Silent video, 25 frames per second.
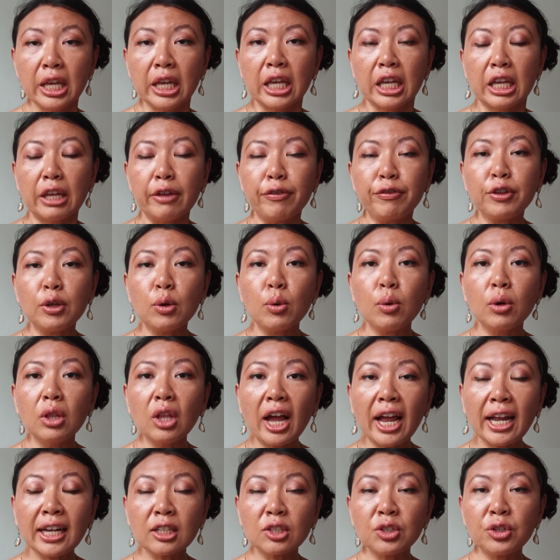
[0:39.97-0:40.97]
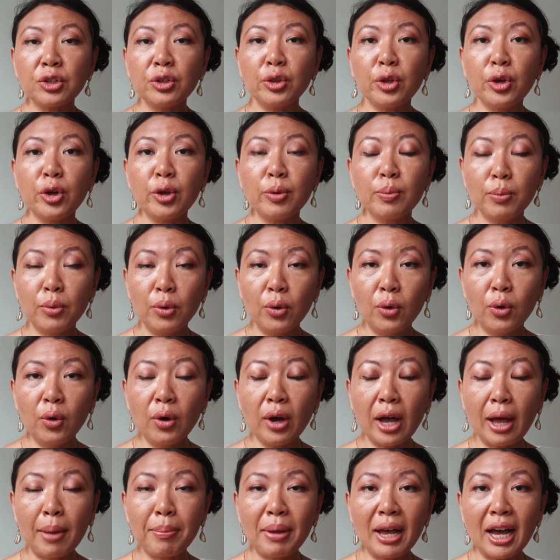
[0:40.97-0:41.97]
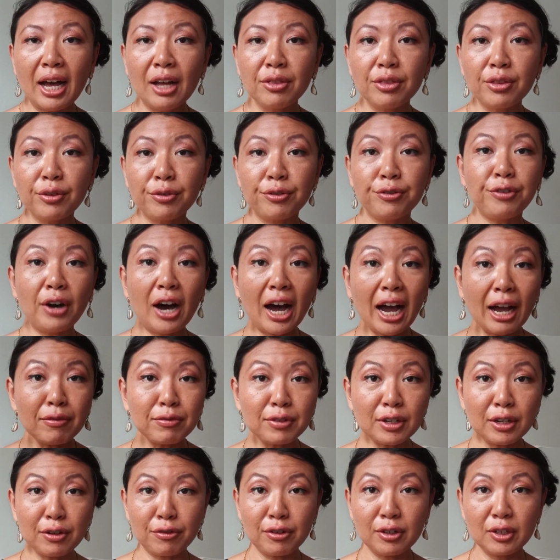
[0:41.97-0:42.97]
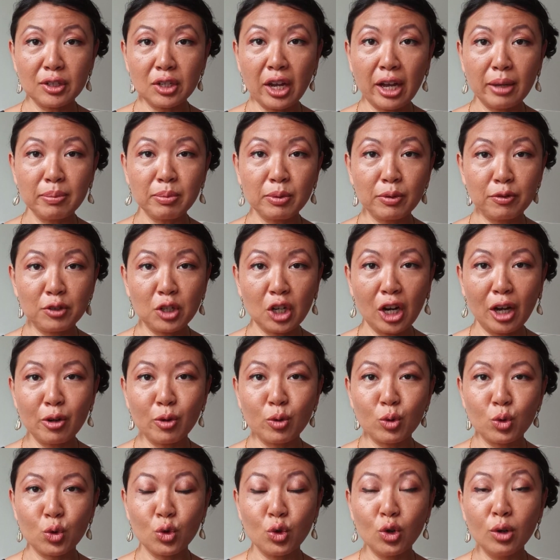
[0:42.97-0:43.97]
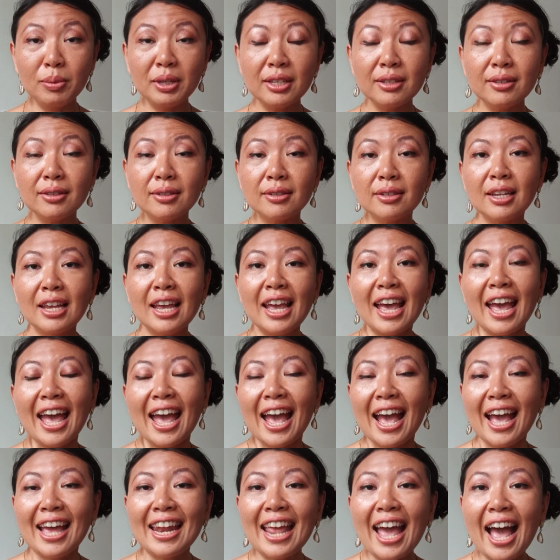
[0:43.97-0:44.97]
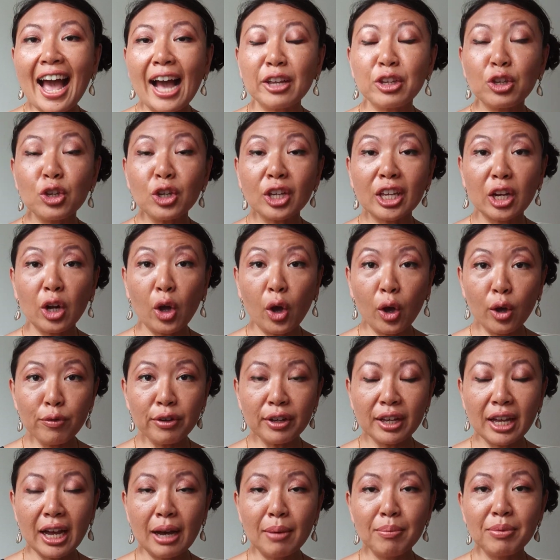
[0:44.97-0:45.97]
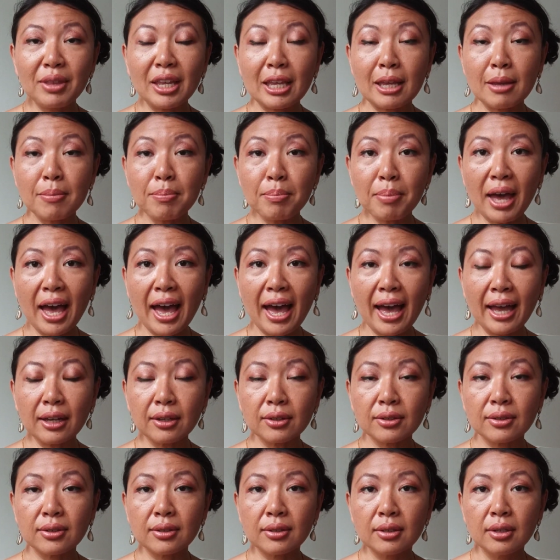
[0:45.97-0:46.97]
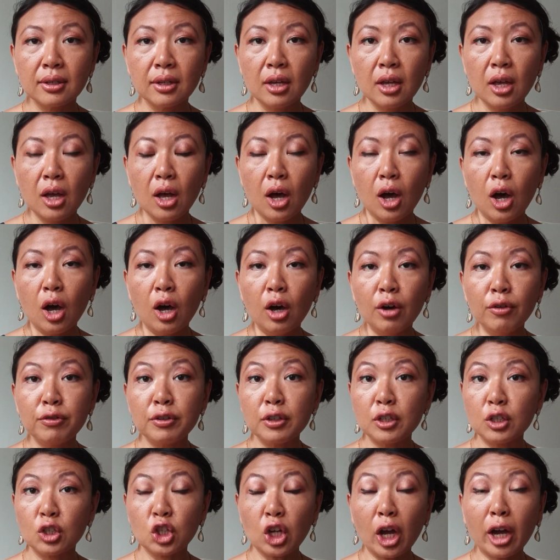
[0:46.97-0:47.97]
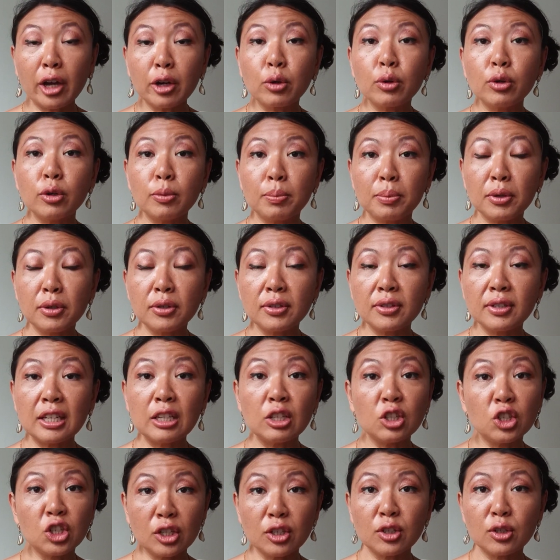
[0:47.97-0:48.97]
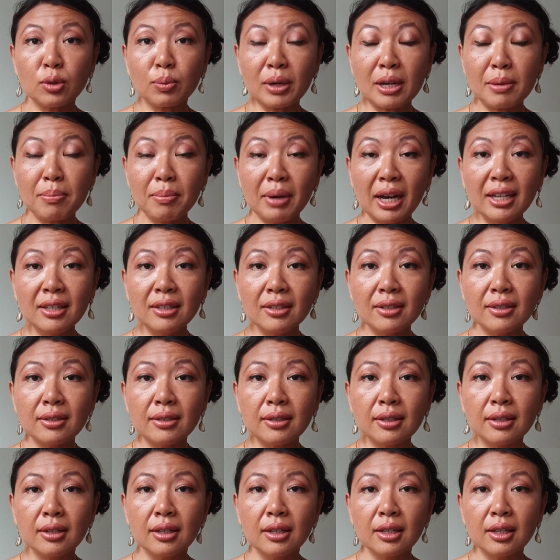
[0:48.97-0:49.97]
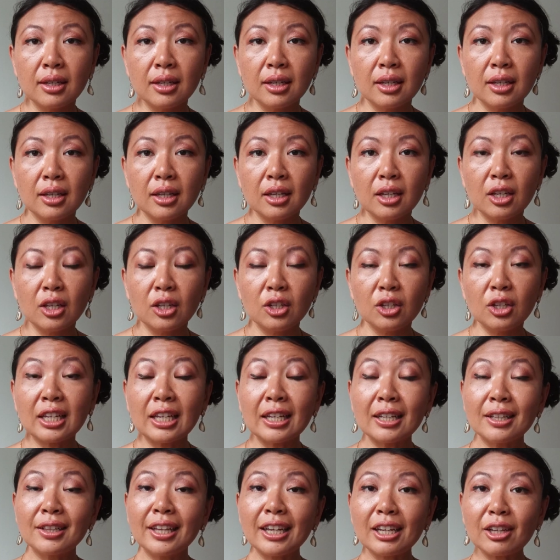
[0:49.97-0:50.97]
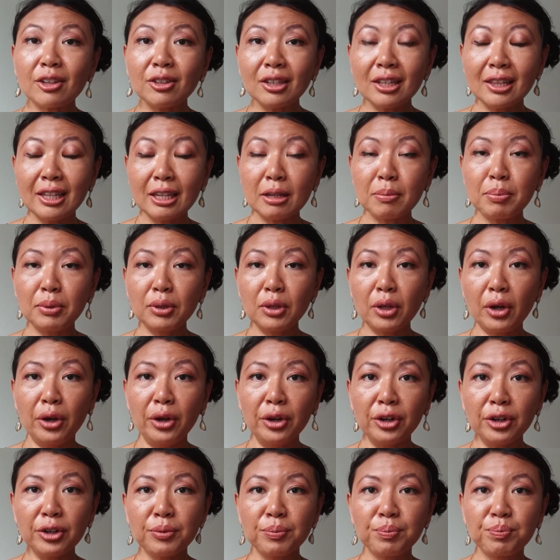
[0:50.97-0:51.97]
If you would like to learn more about the 5 different types of childhood traumas and how you can overcome the impacts of childhood abuse in just 3 months, you can click on the link below